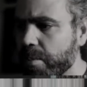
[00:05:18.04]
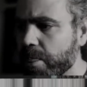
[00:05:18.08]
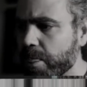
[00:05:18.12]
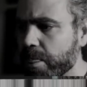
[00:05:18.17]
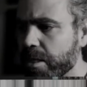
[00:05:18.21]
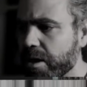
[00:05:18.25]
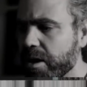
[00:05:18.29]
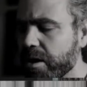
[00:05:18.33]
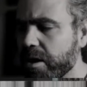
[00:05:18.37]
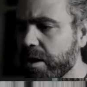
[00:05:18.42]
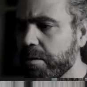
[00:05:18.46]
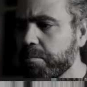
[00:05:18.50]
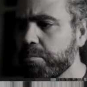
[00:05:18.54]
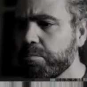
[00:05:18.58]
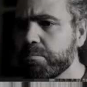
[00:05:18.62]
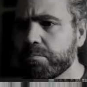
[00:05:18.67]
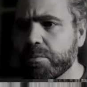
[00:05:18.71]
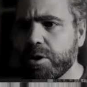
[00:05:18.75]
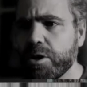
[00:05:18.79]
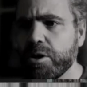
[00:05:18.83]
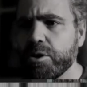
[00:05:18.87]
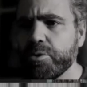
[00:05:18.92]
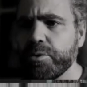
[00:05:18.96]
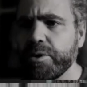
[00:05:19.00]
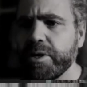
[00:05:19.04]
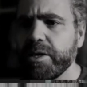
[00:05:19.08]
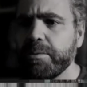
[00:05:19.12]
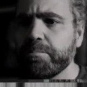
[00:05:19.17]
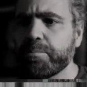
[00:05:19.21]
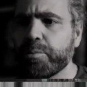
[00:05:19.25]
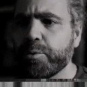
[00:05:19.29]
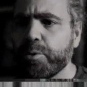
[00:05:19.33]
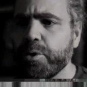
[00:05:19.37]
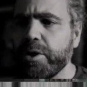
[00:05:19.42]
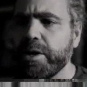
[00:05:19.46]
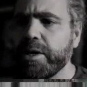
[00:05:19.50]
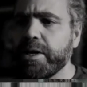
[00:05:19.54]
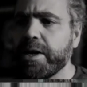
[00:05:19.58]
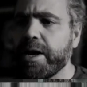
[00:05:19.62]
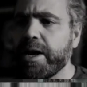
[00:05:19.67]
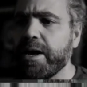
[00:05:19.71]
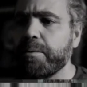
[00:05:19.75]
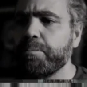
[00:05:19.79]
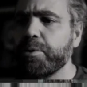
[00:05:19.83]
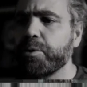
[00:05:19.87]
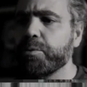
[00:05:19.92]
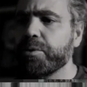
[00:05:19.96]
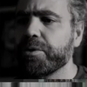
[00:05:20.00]
And I'm already pretty
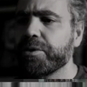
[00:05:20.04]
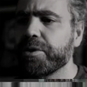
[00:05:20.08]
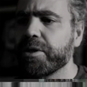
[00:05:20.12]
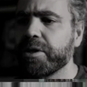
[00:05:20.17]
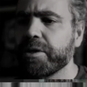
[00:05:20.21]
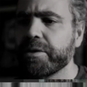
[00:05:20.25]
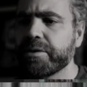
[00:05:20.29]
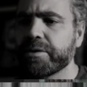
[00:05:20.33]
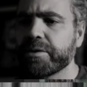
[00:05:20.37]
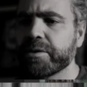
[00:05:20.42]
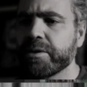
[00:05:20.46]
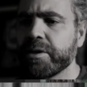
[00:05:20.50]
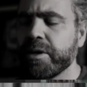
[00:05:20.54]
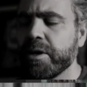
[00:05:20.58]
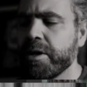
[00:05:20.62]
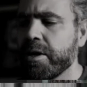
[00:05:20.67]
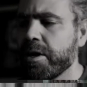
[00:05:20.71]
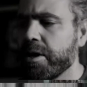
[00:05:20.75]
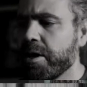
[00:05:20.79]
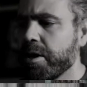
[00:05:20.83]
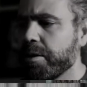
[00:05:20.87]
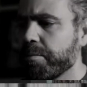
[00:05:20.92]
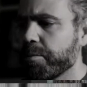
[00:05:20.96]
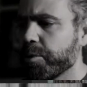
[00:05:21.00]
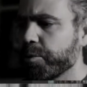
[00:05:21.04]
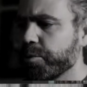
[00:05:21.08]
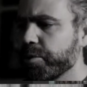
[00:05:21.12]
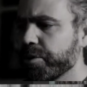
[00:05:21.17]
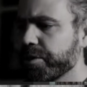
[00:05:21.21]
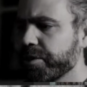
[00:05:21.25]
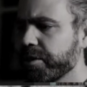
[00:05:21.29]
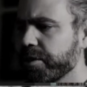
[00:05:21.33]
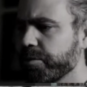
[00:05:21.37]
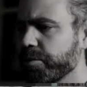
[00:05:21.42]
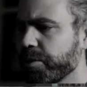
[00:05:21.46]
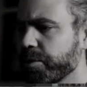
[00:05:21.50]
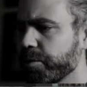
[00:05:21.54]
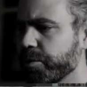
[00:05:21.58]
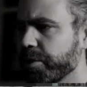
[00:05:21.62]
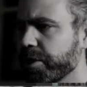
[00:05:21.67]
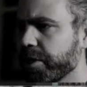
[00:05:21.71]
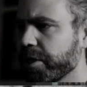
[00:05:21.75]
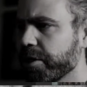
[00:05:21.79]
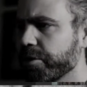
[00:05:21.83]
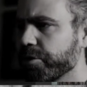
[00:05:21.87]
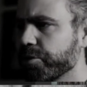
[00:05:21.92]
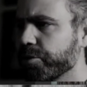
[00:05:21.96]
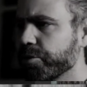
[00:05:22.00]
happy with this, but we'll see what we
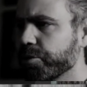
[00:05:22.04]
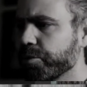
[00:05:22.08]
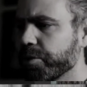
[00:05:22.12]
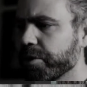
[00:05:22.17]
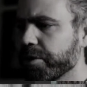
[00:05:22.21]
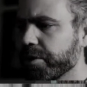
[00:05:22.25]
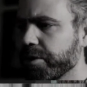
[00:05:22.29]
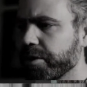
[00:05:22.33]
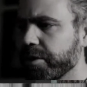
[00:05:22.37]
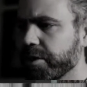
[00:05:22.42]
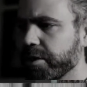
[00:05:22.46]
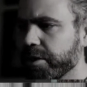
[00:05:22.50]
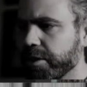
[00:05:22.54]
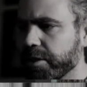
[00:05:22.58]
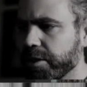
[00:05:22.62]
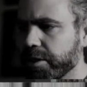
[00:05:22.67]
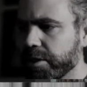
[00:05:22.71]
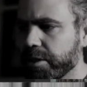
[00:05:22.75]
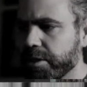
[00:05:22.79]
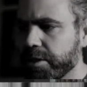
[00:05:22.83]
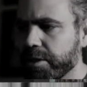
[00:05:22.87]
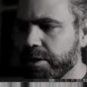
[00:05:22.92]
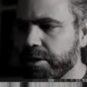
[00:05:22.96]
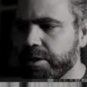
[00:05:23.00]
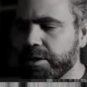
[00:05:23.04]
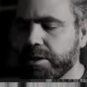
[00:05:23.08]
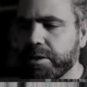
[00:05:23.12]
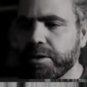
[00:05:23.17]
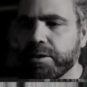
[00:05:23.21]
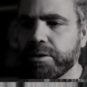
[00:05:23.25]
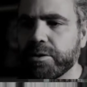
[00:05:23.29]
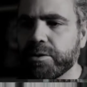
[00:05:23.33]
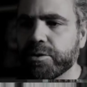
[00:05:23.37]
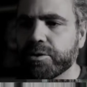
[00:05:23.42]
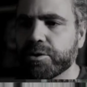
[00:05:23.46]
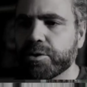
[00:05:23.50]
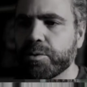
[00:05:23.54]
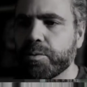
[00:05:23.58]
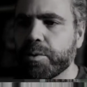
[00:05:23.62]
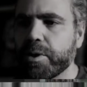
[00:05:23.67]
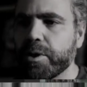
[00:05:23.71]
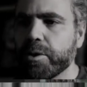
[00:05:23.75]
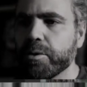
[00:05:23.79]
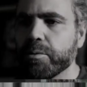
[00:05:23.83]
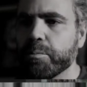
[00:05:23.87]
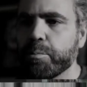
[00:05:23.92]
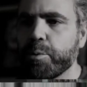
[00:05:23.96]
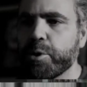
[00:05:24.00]
can do with the
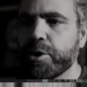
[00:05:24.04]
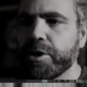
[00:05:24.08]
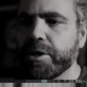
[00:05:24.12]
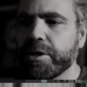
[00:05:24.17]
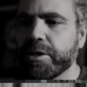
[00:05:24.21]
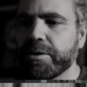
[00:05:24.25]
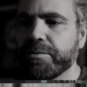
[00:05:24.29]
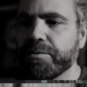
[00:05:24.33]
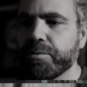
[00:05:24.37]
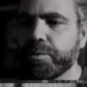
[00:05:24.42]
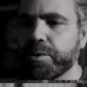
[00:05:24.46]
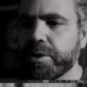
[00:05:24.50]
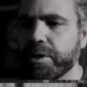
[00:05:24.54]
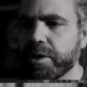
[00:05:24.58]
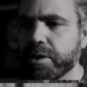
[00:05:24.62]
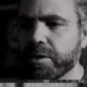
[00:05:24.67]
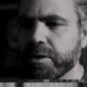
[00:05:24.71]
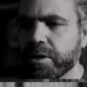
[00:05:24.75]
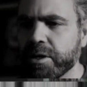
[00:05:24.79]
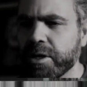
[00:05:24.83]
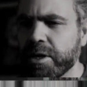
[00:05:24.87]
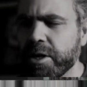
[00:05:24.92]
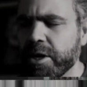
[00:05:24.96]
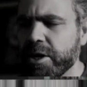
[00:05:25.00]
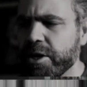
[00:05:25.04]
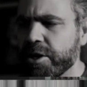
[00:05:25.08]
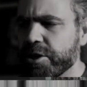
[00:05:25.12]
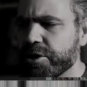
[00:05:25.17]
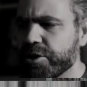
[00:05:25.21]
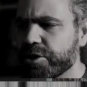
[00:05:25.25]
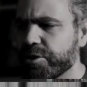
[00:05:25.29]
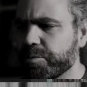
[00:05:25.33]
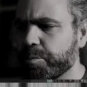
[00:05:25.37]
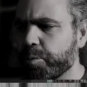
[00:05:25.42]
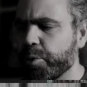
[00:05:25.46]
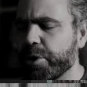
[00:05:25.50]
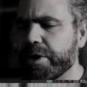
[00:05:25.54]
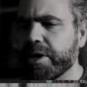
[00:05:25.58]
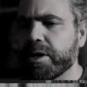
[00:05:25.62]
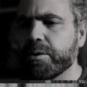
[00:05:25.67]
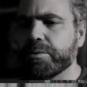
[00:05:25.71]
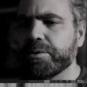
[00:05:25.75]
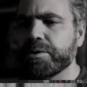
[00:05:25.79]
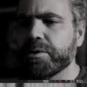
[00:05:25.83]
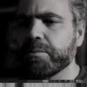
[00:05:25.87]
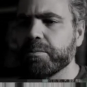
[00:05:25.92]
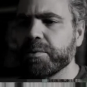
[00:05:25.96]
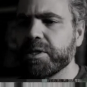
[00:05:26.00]
squirrel part, if we can just bring out
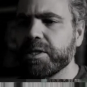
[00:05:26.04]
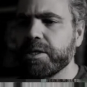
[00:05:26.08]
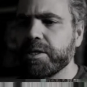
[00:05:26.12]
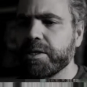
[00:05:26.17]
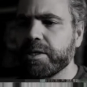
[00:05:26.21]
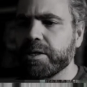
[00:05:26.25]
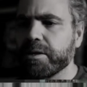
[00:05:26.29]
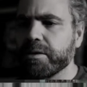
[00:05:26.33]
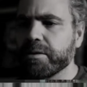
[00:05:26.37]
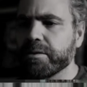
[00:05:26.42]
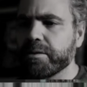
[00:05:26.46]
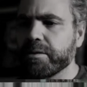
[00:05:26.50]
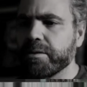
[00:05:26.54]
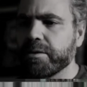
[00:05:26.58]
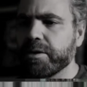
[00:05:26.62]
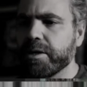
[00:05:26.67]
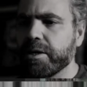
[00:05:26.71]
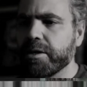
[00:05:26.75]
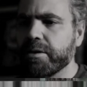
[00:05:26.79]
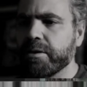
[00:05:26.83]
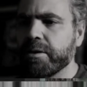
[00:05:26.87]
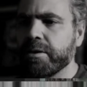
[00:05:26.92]
some details in there.